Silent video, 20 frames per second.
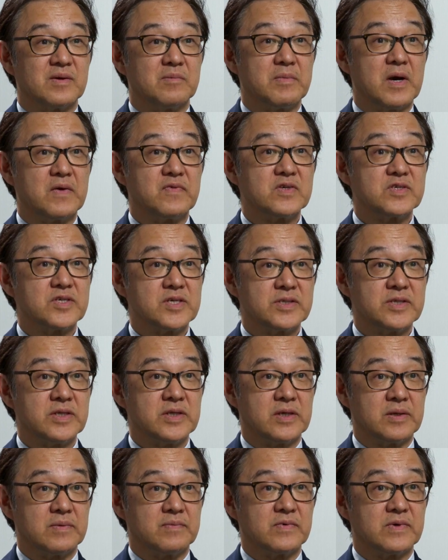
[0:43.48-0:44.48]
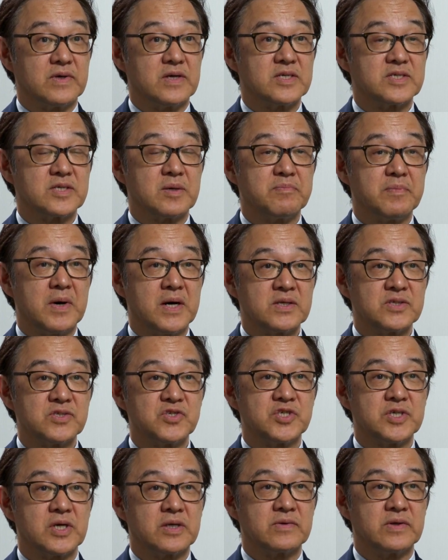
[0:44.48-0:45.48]
Peficitinib is a
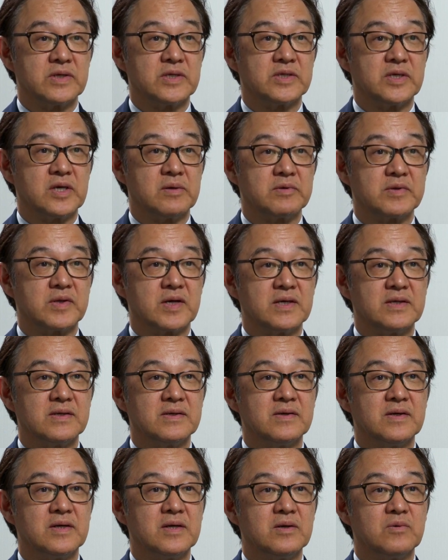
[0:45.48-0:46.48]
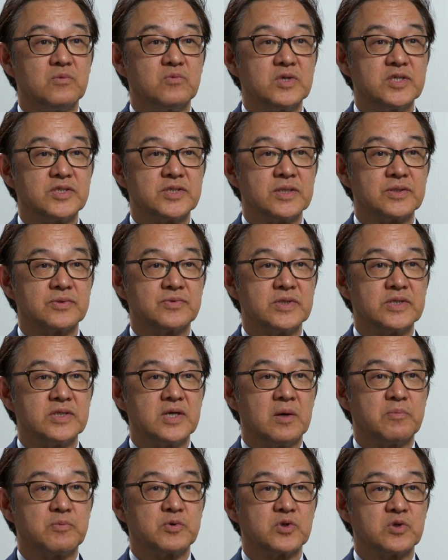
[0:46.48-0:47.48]
pan-JAK inhibitor recently
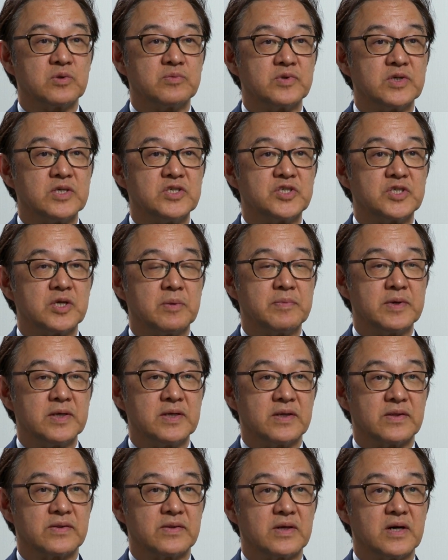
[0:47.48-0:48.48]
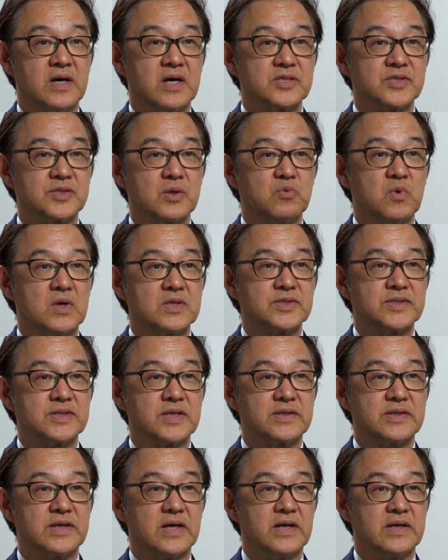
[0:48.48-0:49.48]
approved in Japan as a
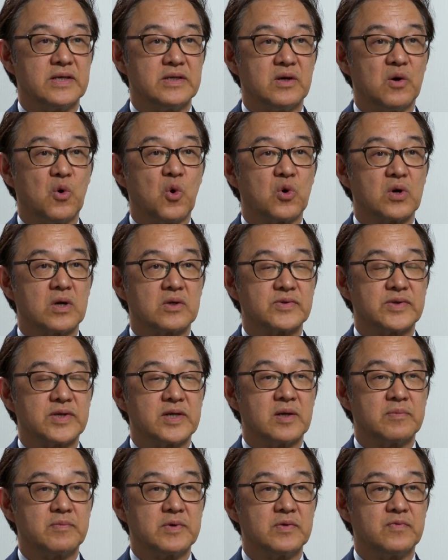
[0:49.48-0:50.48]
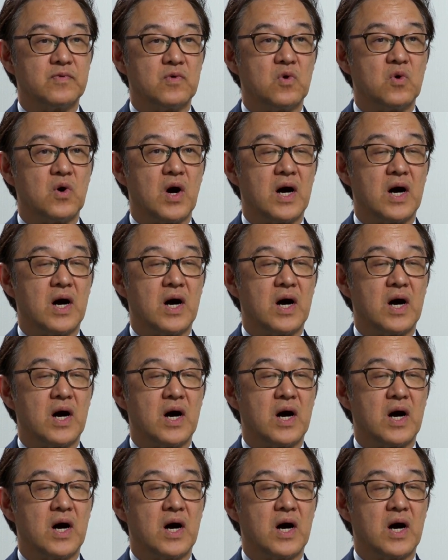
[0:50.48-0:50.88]
once-a-day oral therapy for